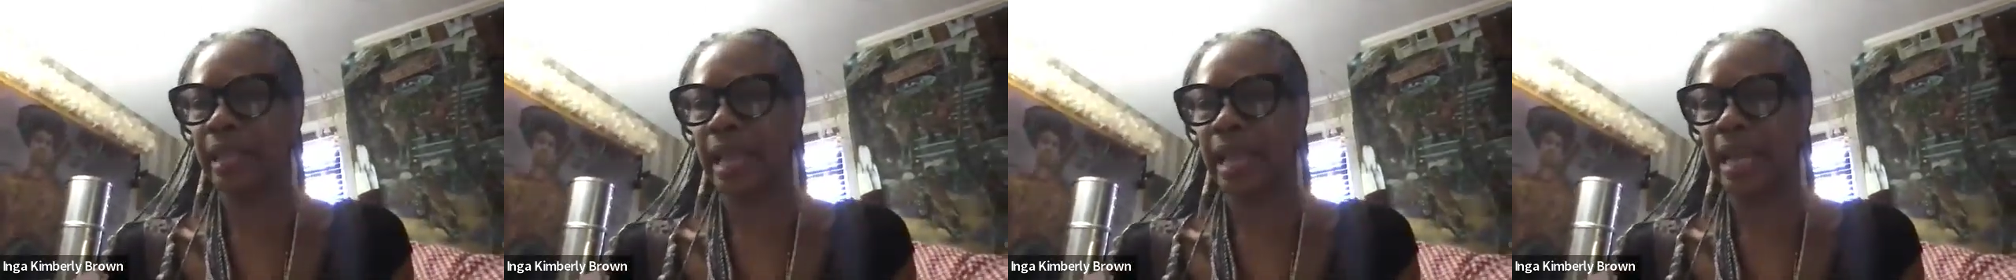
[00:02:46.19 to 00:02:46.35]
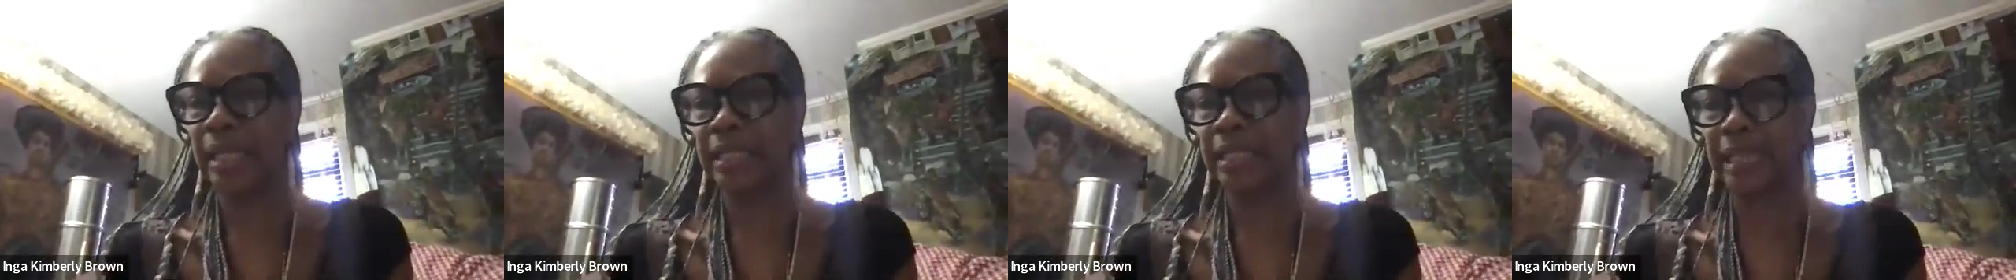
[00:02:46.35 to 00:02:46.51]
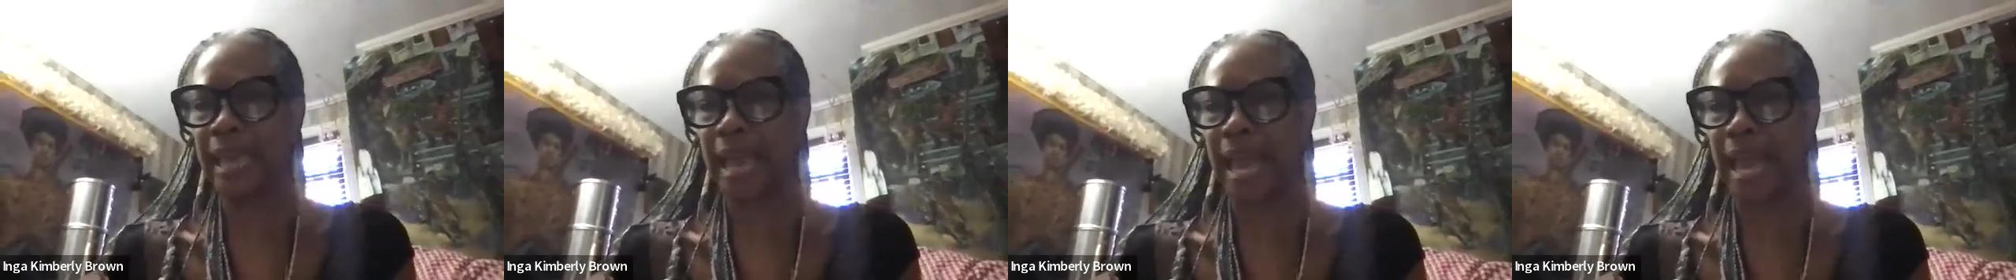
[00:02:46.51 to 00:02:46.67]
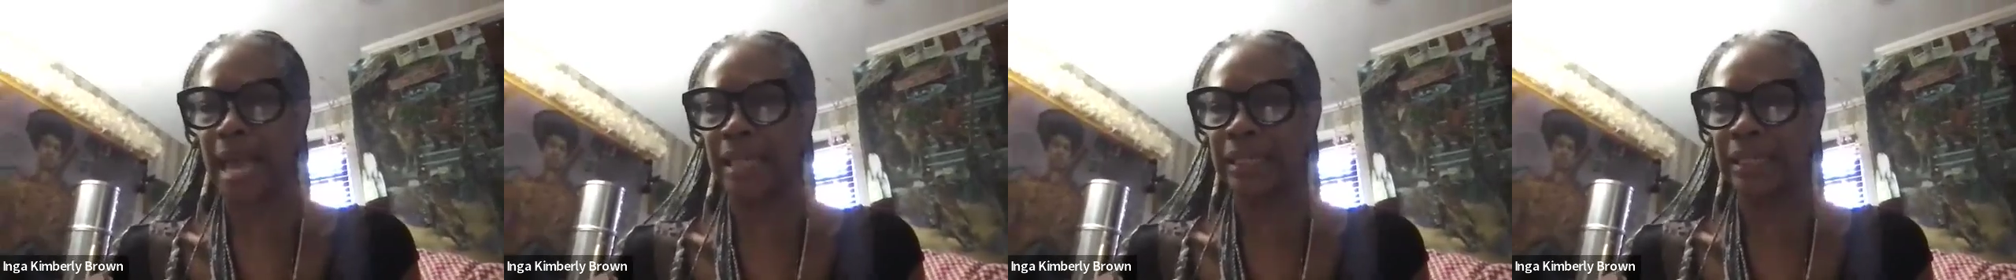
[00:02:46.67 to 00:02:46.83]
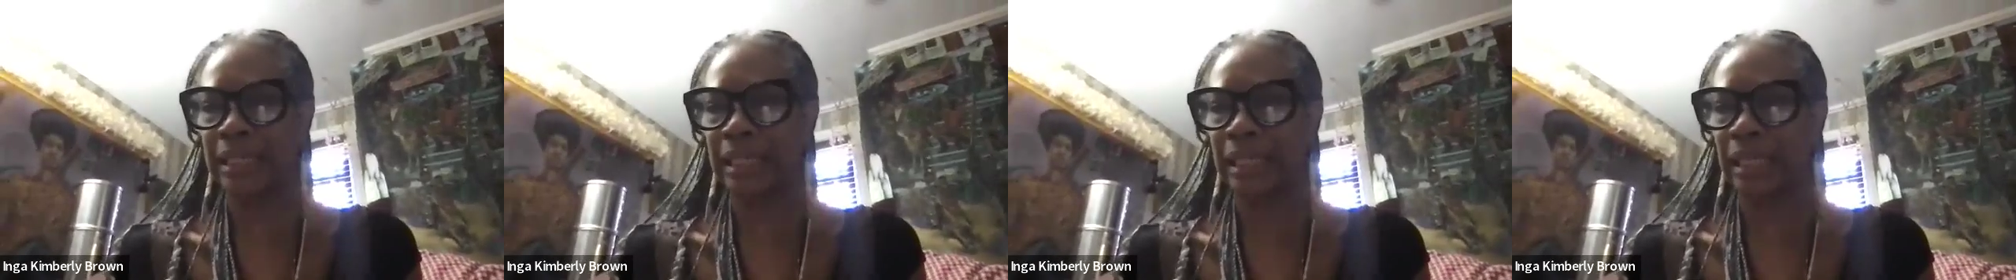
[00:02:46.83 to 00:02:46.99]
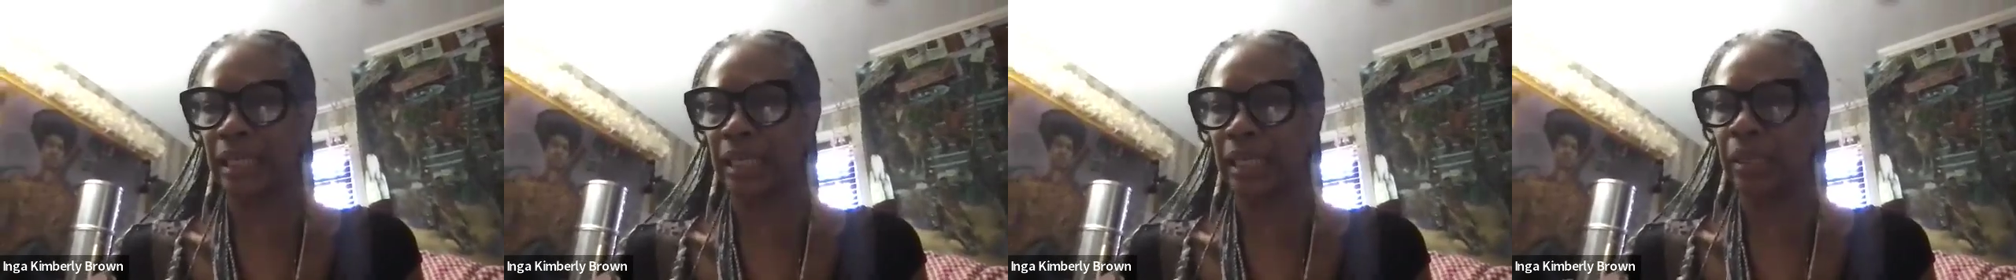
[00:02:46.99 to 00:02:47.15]
Thanks,
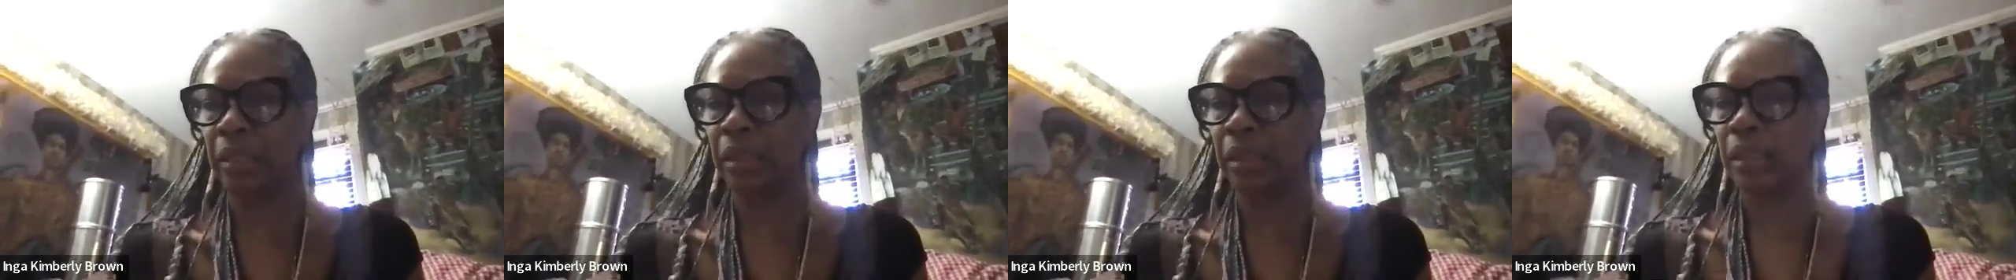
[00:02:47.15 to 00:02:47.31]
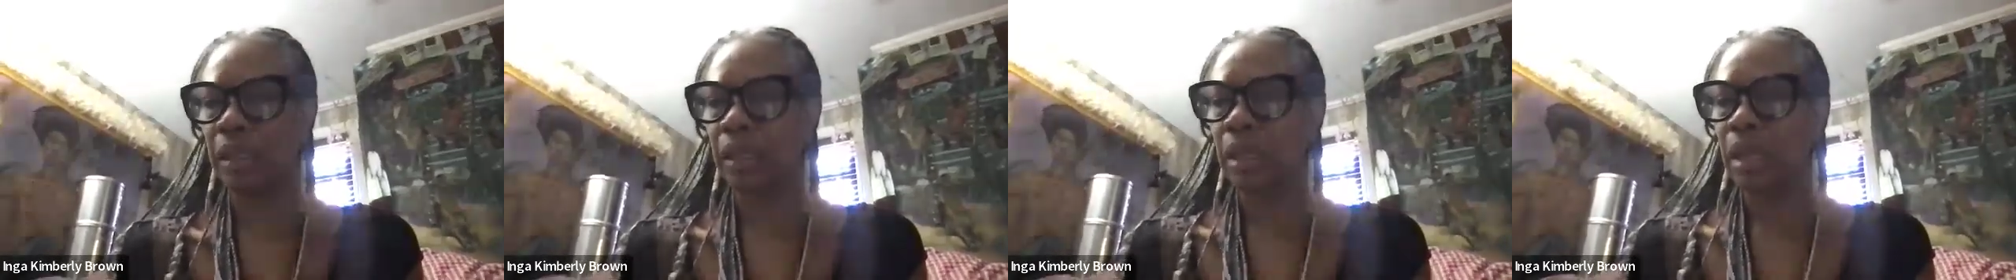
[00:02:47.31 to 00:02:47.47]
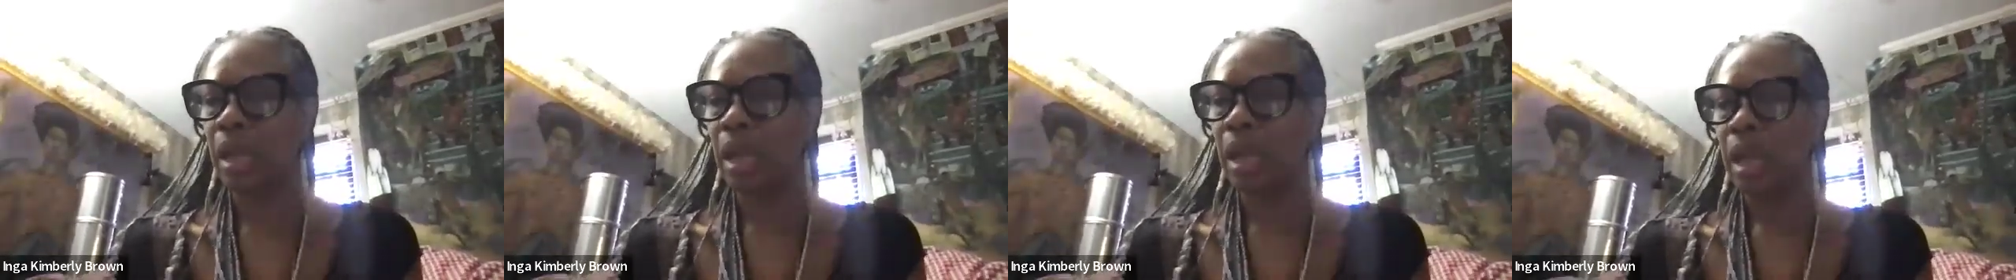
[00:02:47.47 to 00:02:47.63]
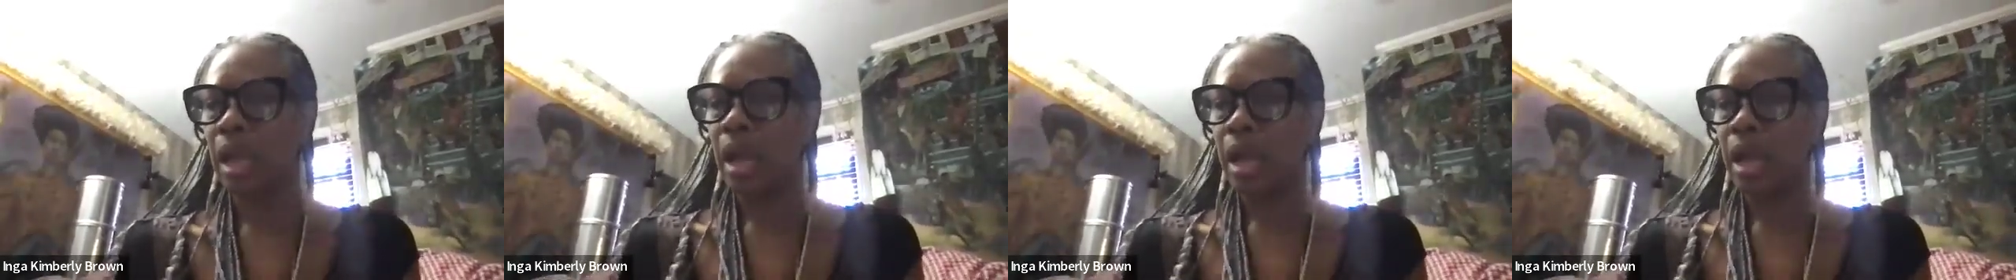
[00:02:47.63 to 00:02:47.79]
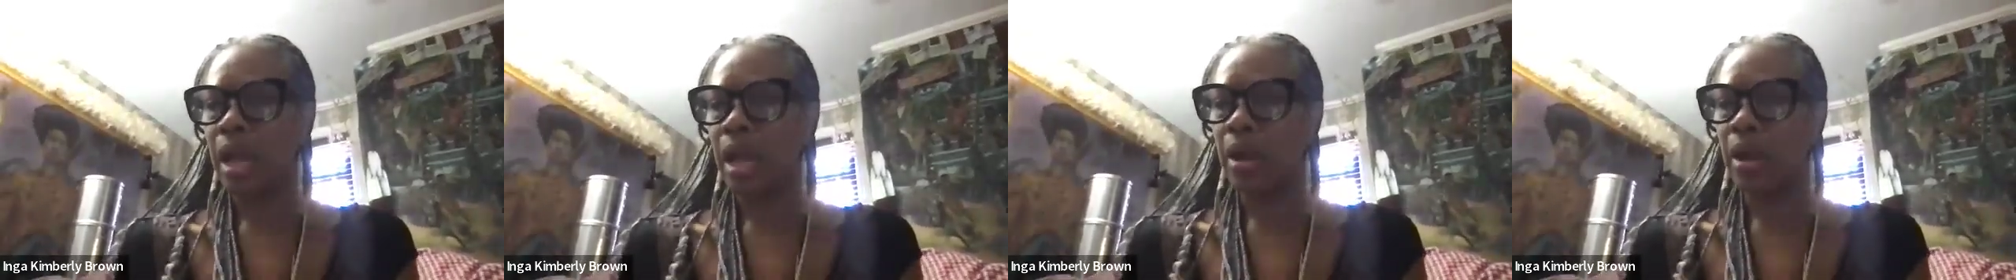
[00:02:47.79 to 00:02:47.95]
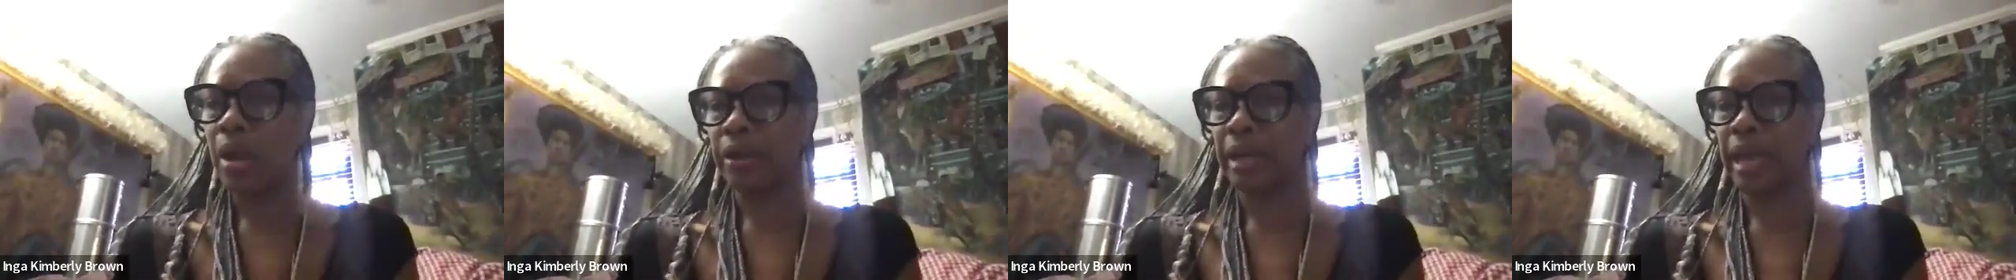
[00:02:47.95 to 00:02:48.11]
Cassidy.
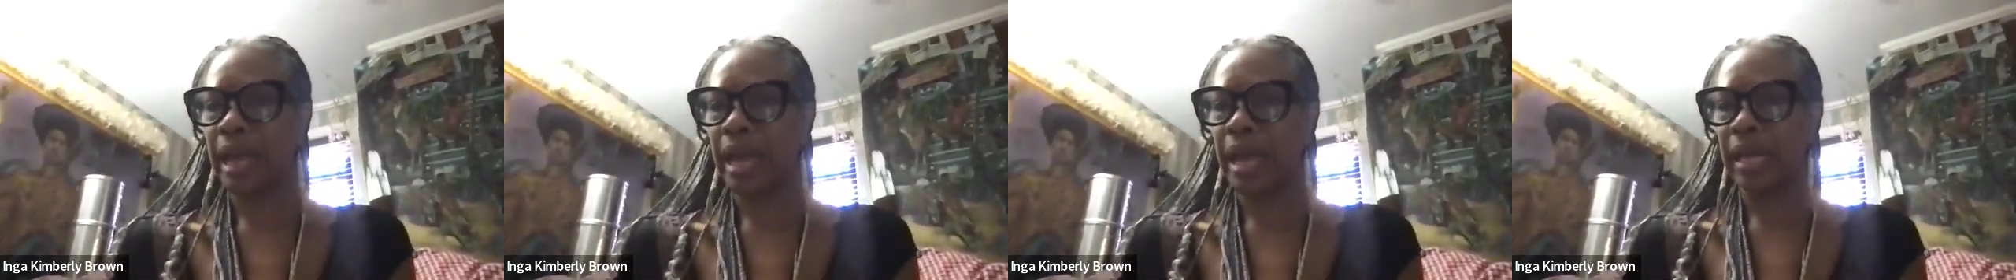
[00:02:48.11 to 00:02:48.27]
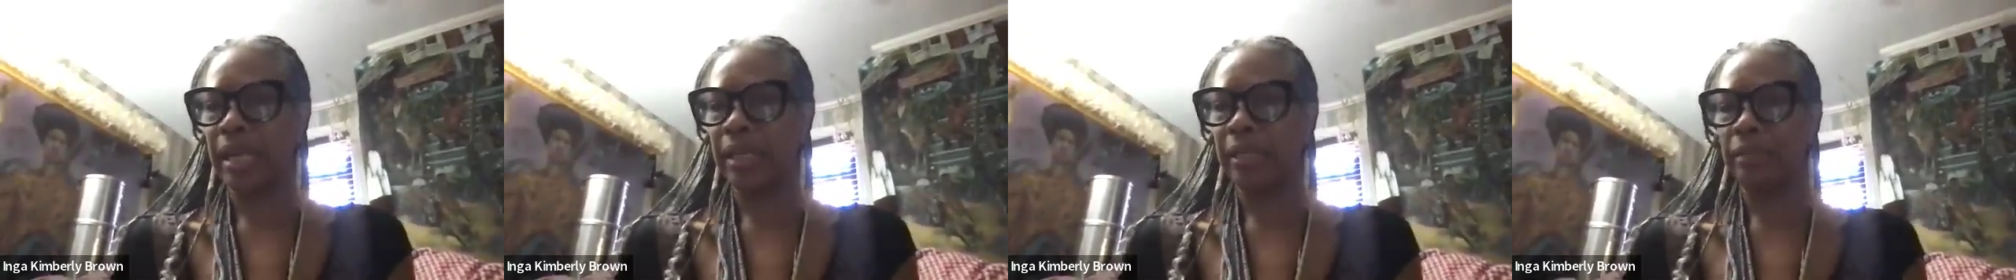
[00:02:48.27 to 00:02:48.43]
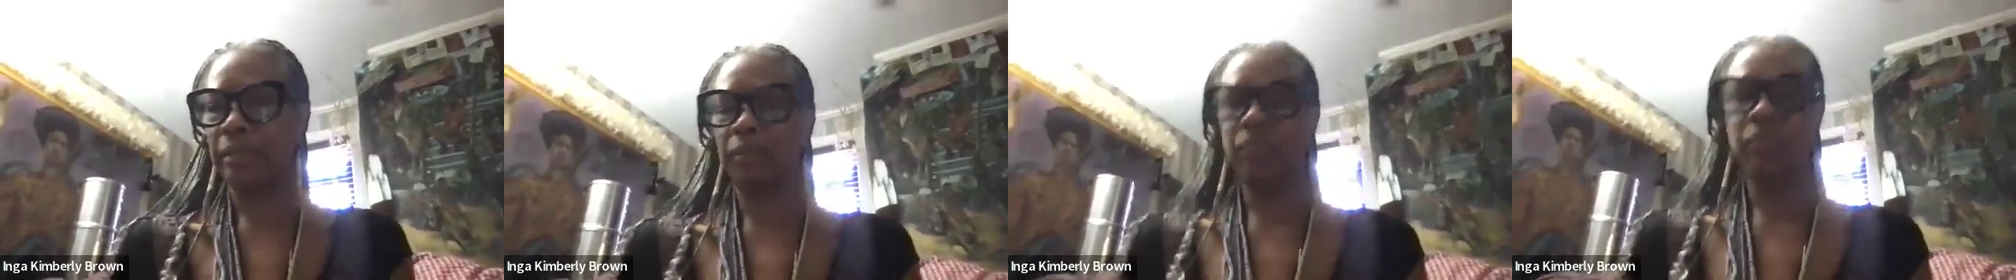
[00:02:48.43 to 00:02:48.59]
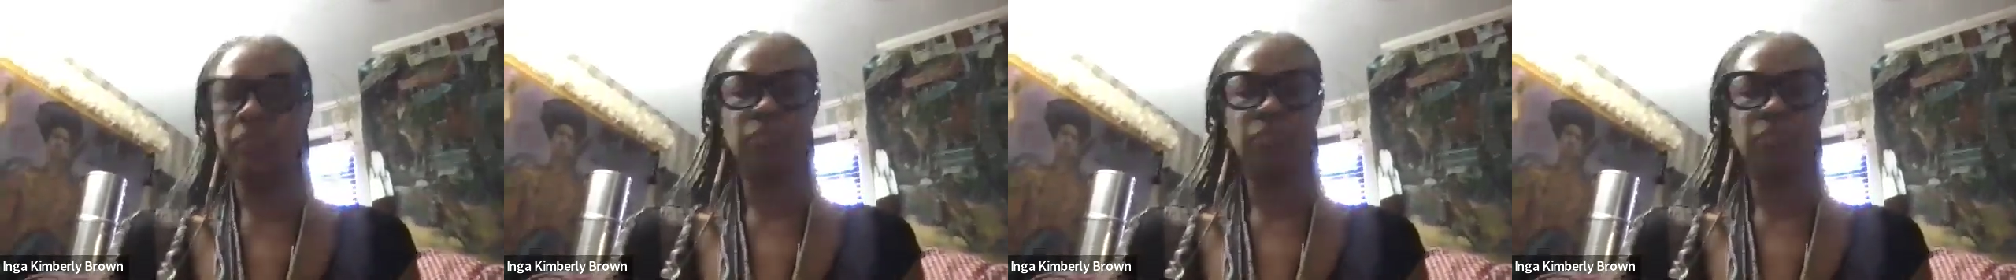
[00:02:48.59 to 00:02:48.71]
Okay.